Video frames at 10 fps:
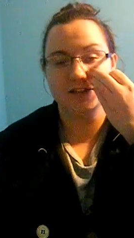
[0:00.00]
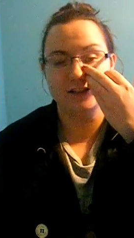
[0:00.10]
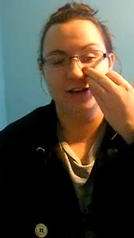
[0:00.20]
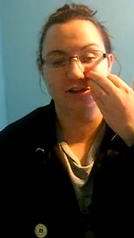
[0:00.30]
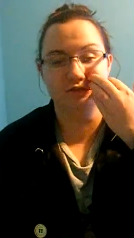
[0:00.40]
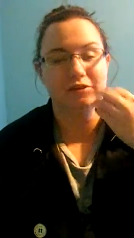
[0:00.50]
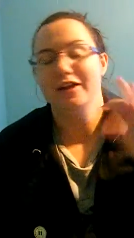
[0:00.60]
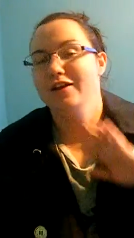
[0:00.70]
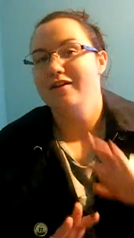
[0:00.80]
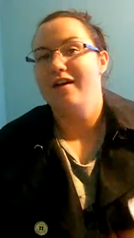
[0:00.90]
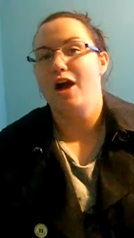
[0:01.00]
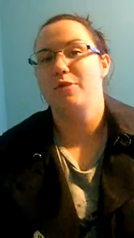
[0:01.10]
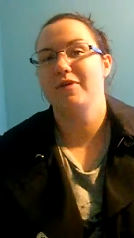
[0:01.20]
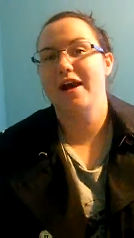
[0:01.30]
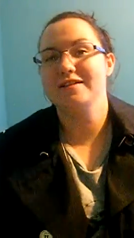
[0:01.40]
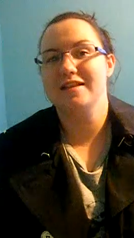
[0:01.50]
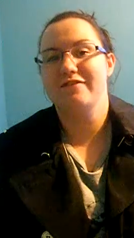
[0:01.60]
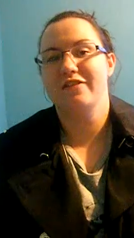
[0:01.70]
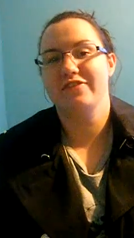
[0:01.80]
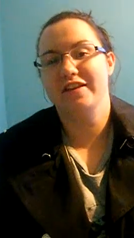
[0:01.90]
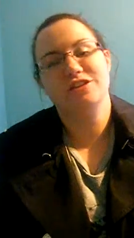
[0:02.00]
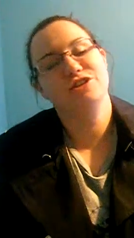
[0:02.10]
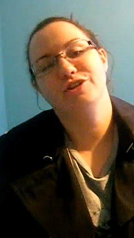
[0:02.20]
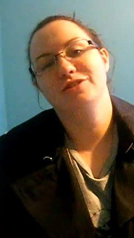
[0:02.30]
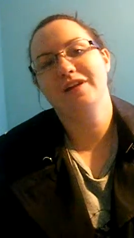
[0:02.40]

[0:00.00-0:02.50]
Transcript: So I hope you guys love everything too.